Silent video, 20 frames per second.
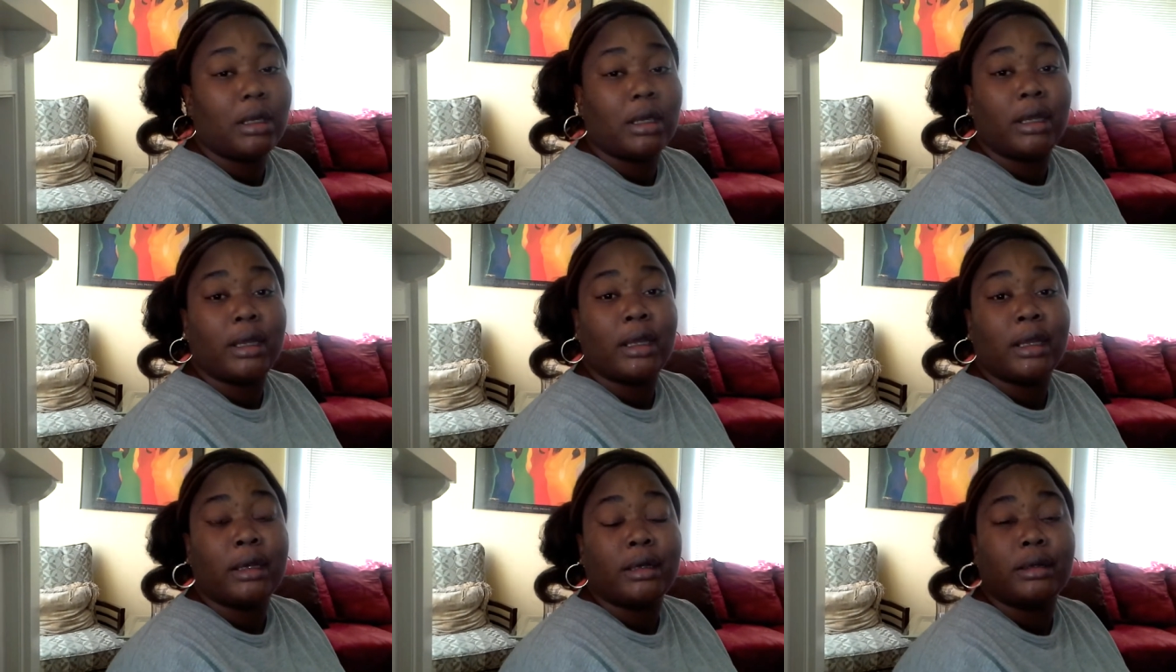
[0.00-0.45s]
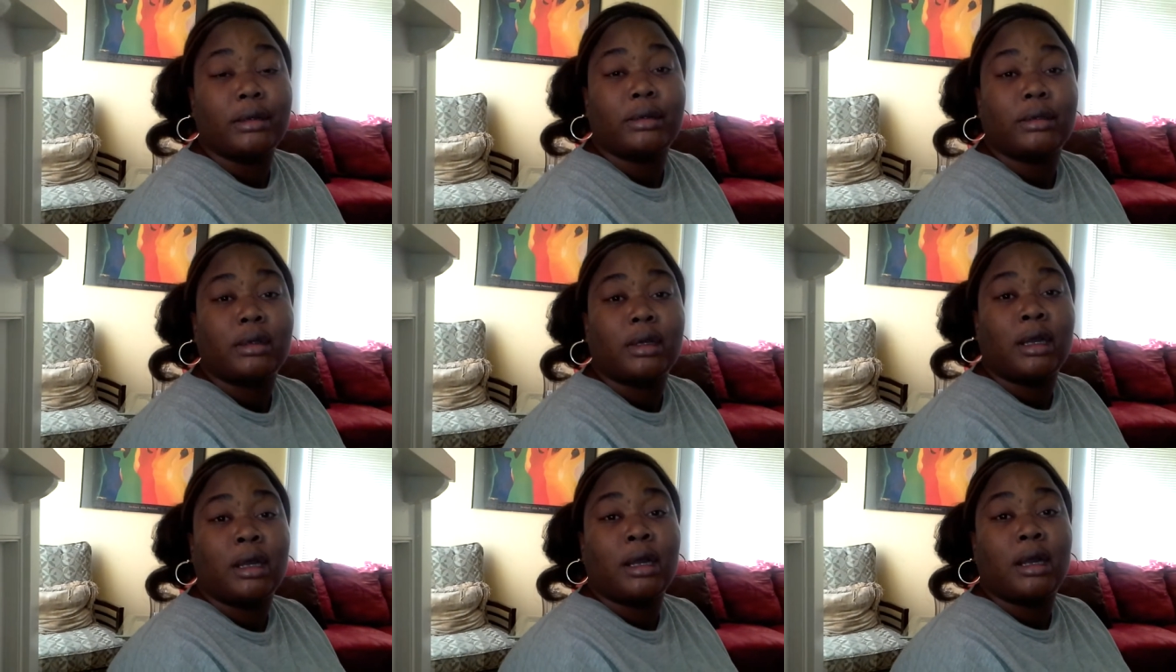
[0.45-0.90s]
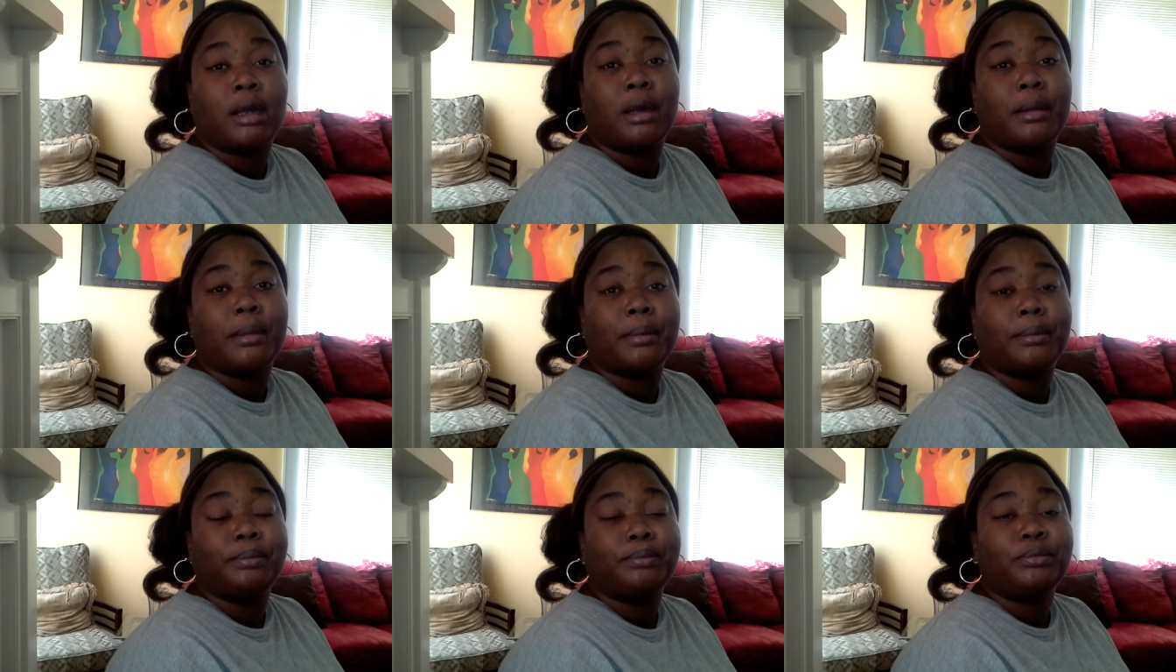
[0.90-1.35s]
and
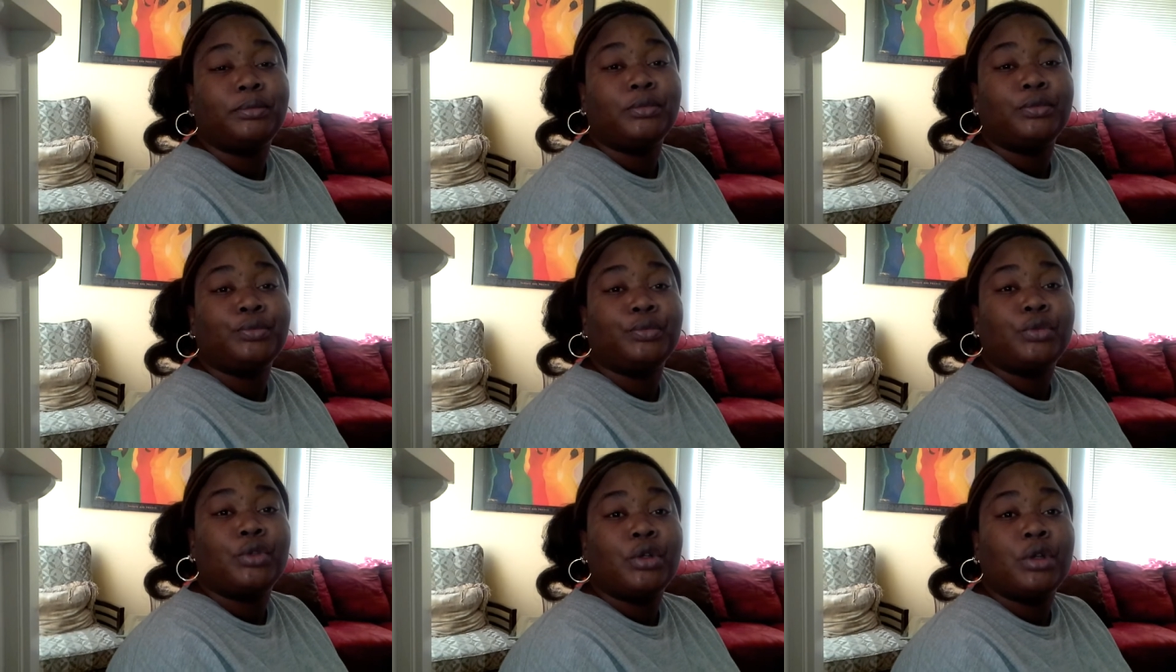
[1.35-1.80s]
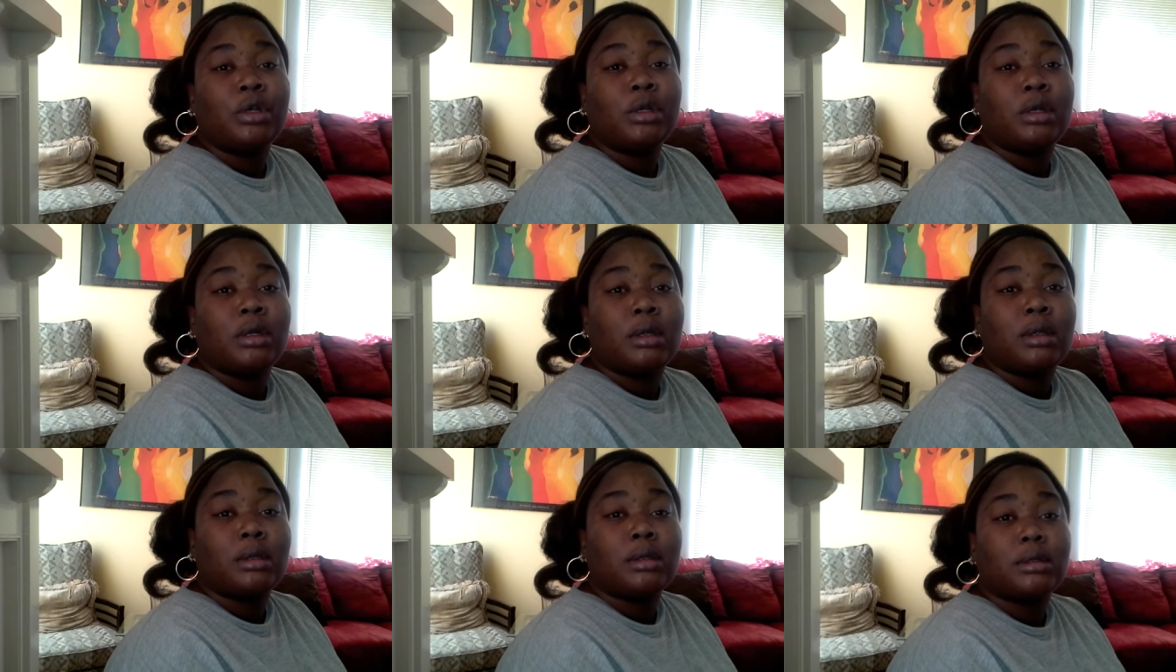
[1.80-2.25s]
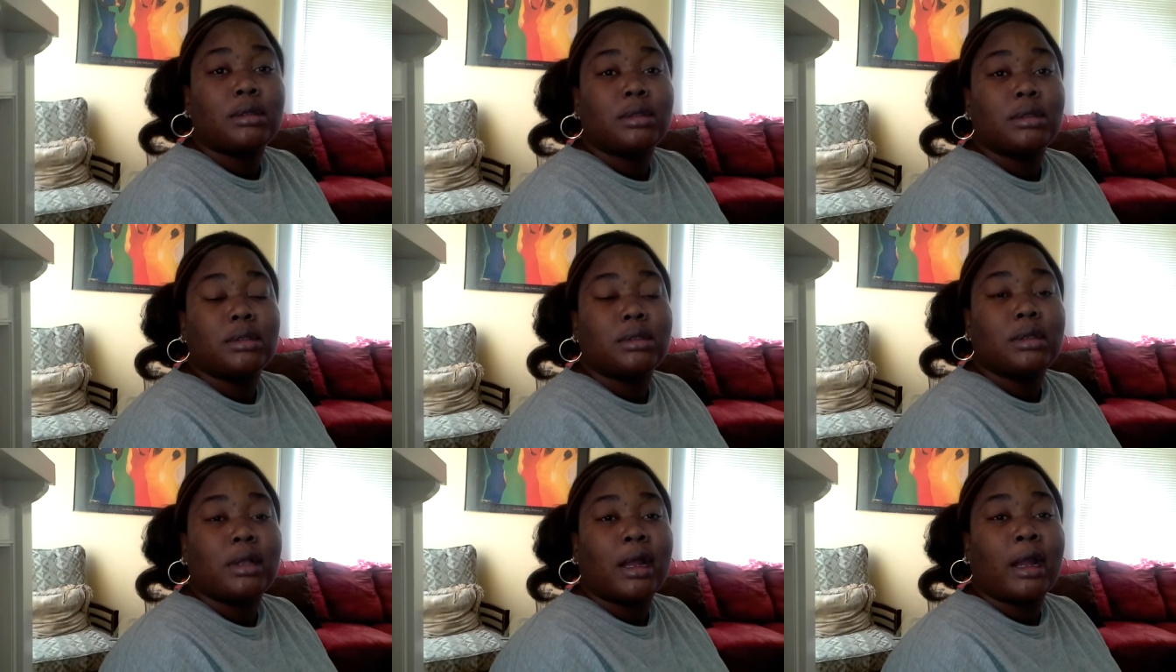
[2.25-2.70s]
um
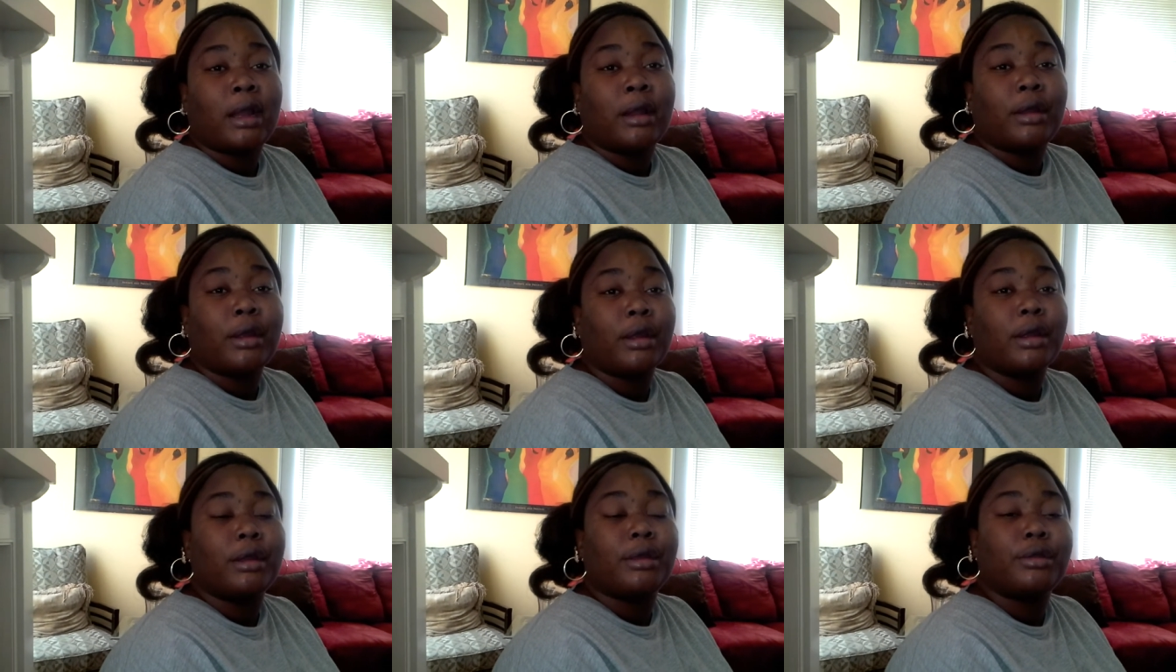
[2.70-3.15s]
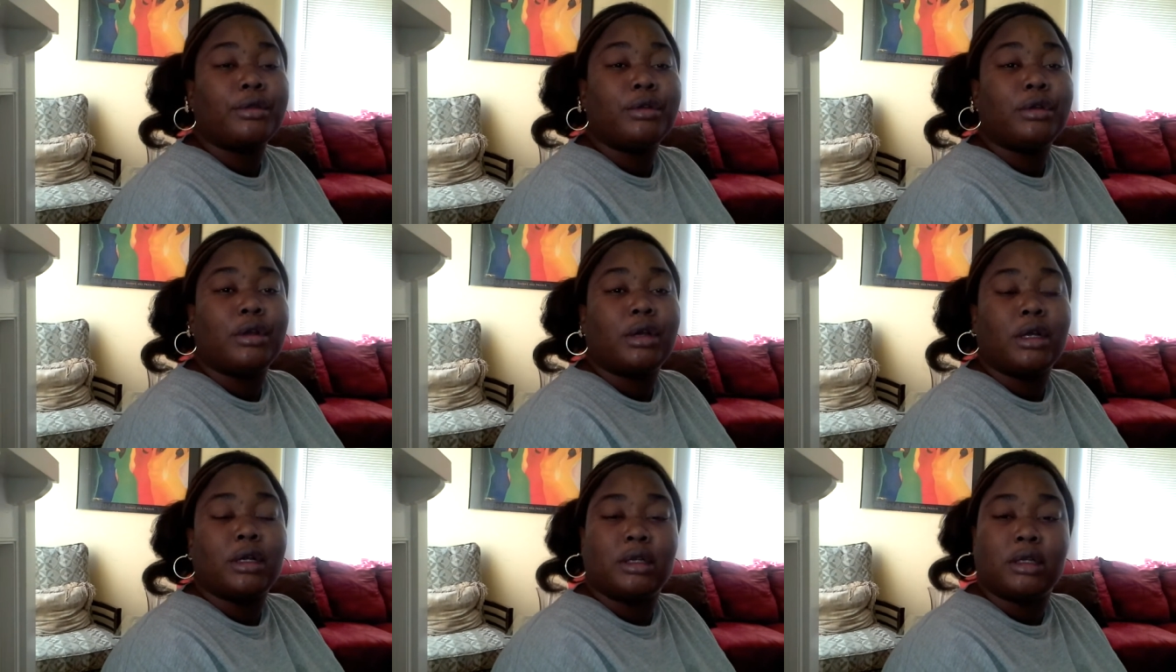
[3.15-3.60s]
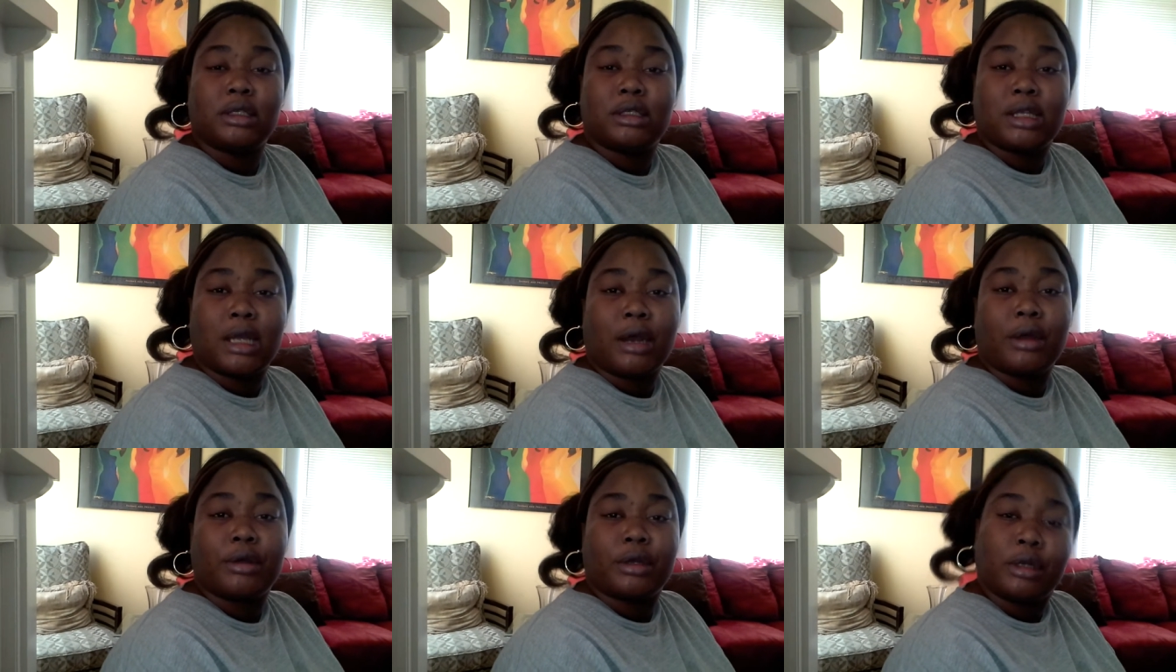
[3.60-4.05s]
I heard you know a little
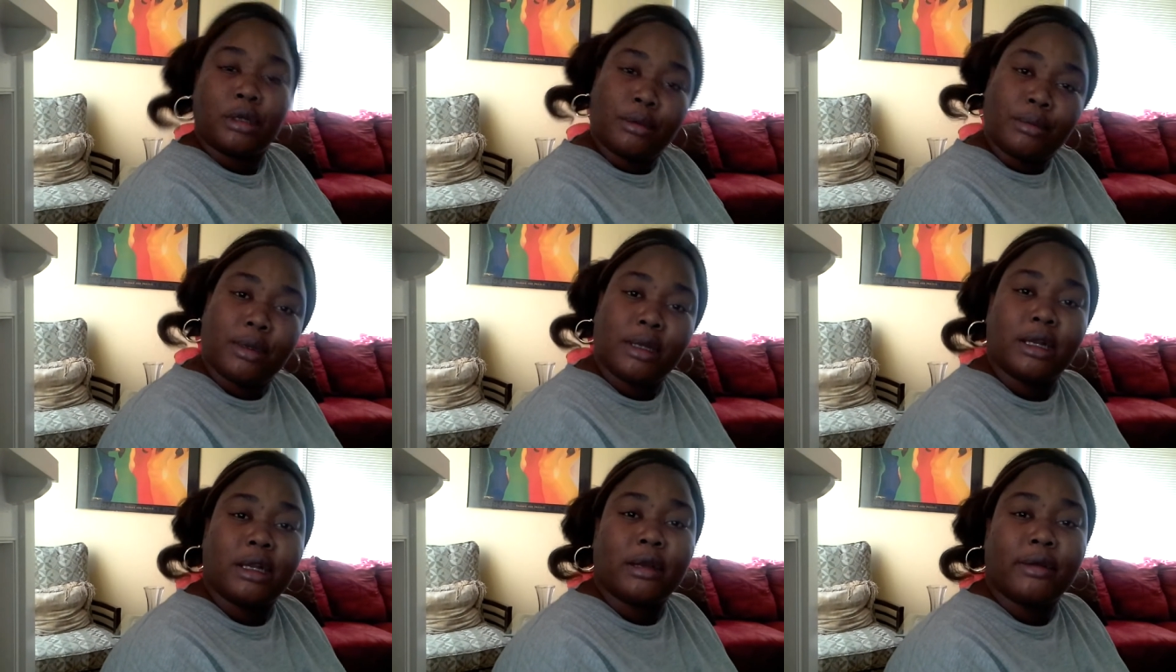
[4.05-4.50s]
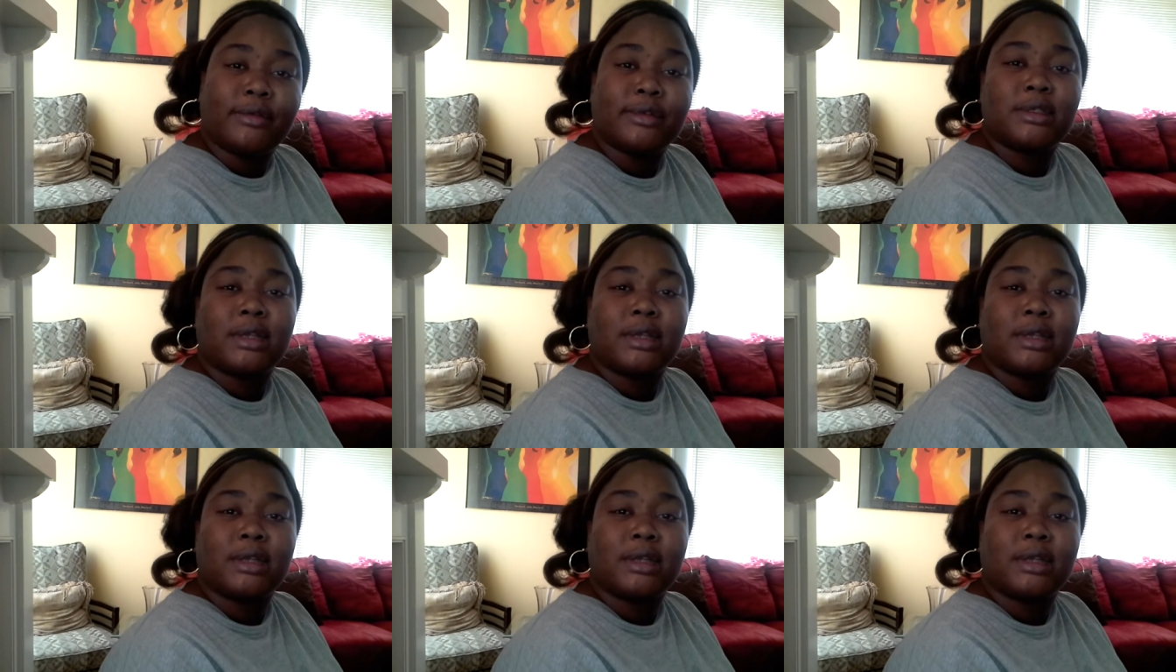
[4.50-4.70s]
talking or whatever.